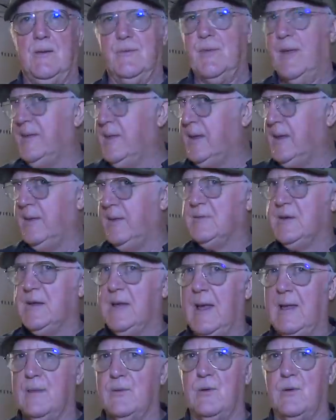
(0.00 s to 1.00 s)
Then they came
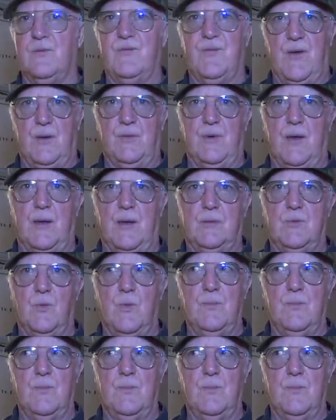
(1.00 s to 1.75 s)
together and found out